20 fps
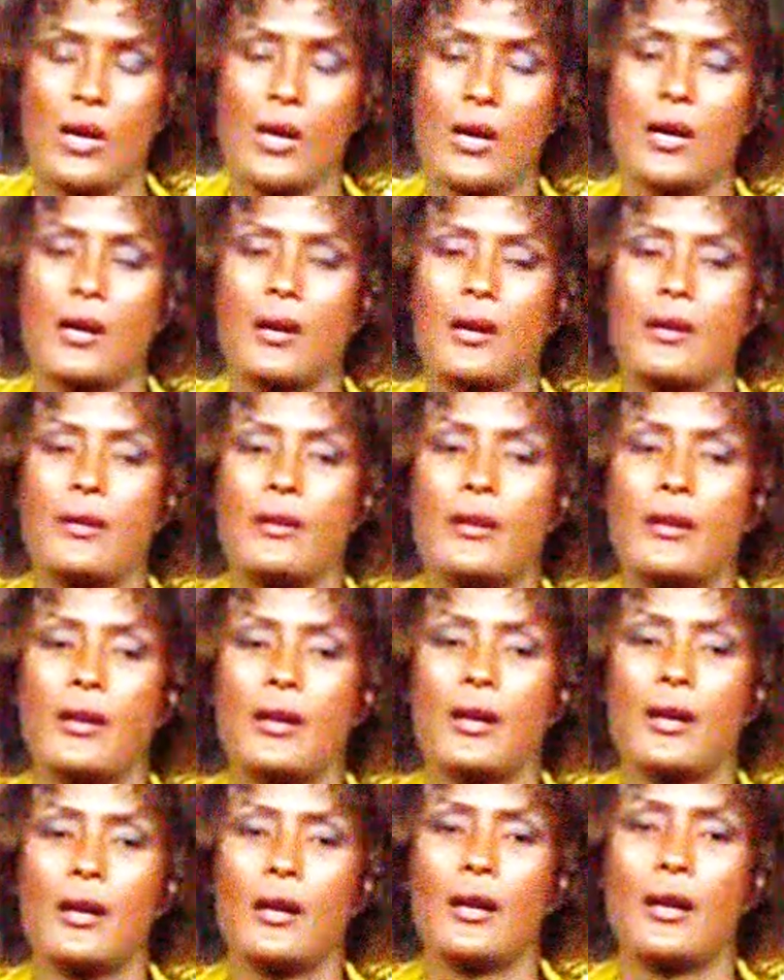And
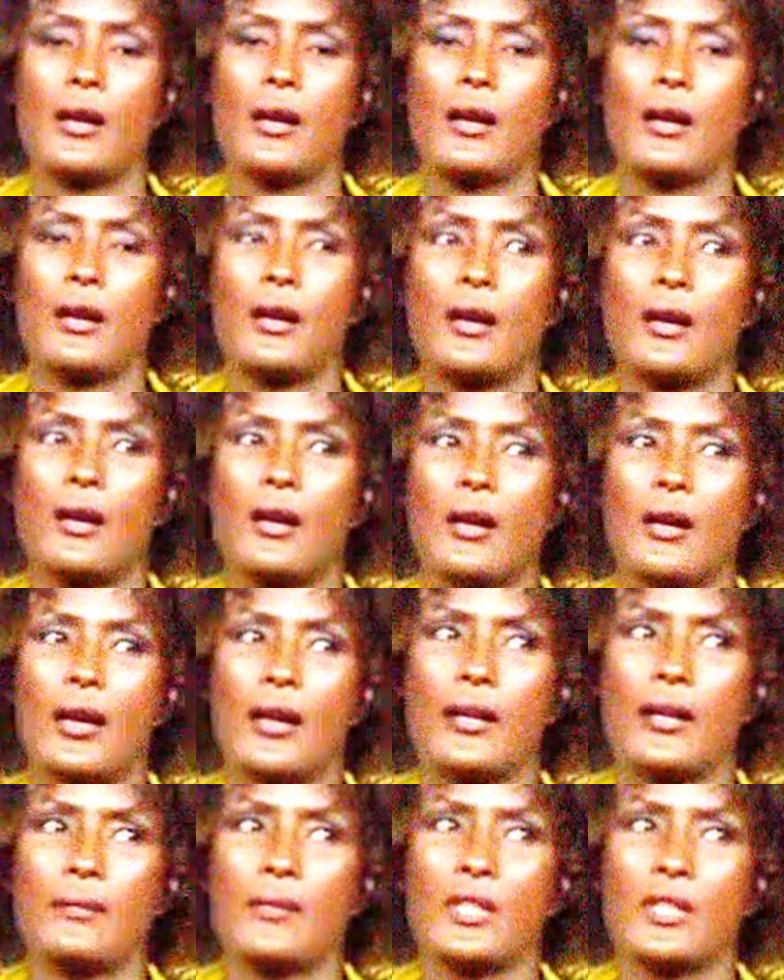
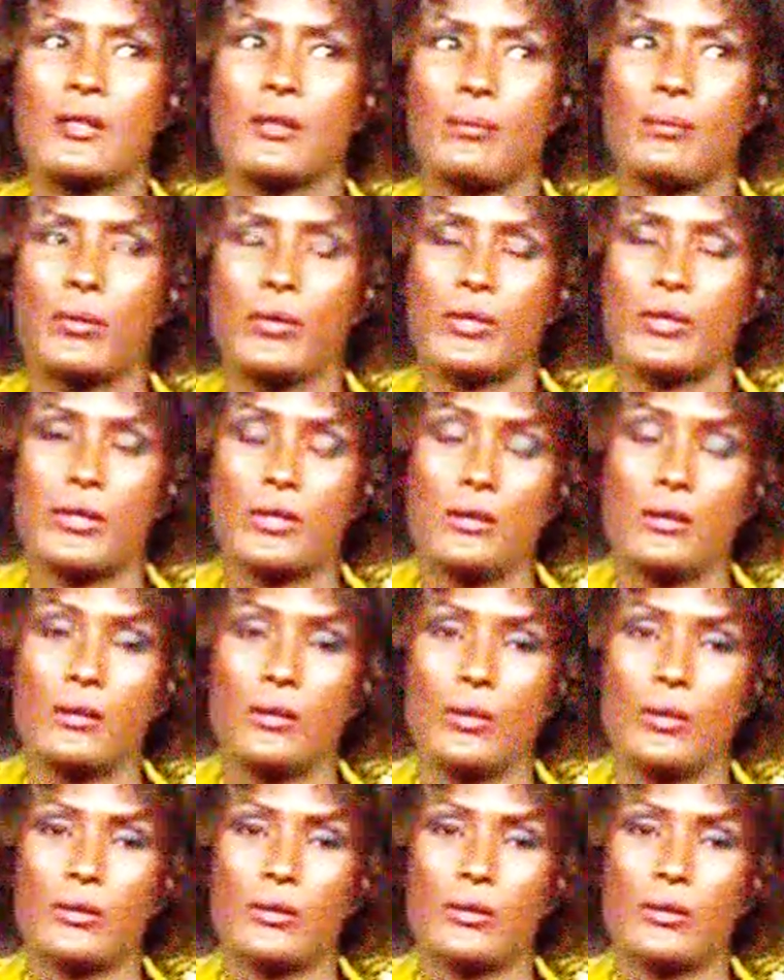I am disappointed